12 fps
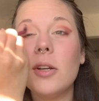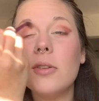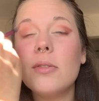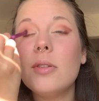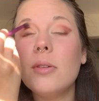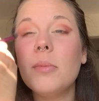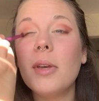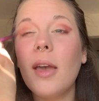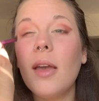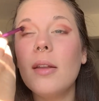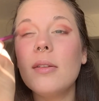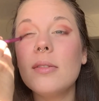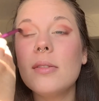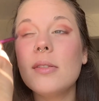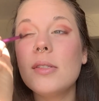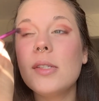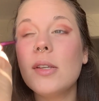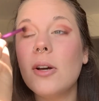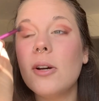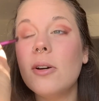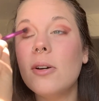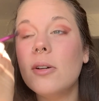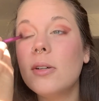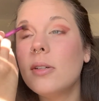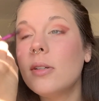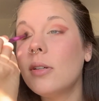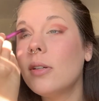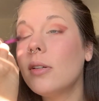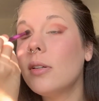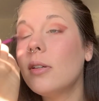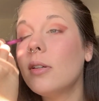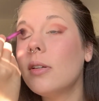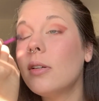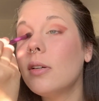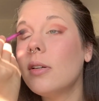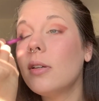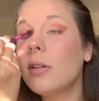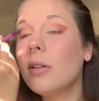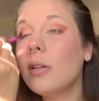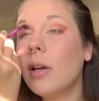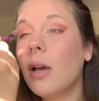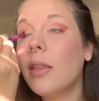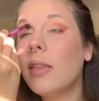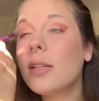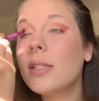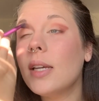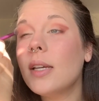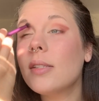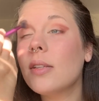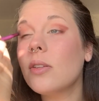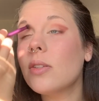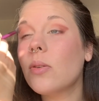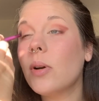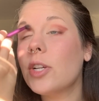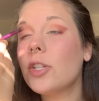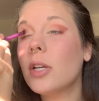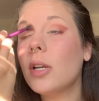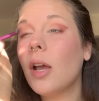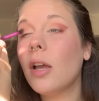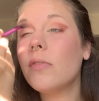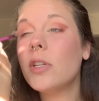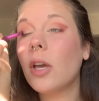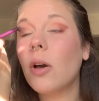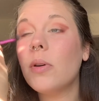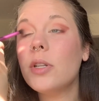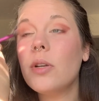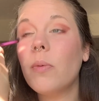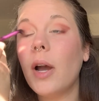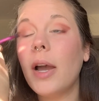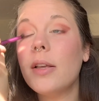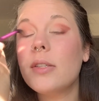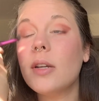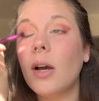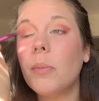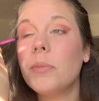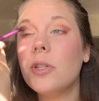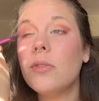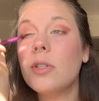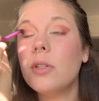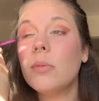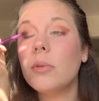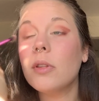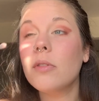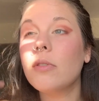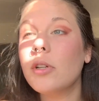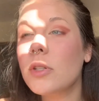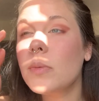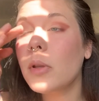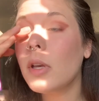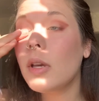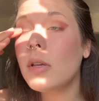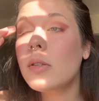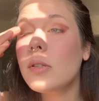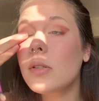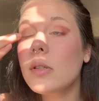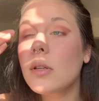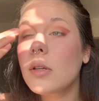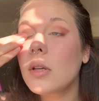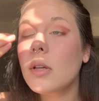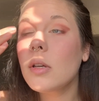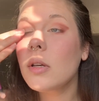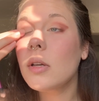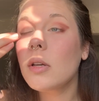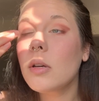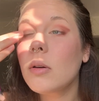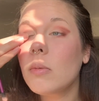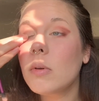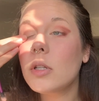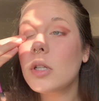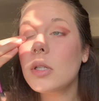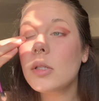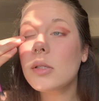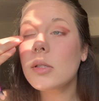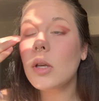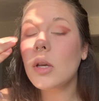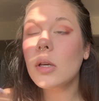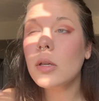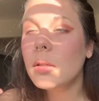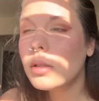YouTube again? So I think to answer this question, I have to go into why I stopped YouTube in the first place, which is like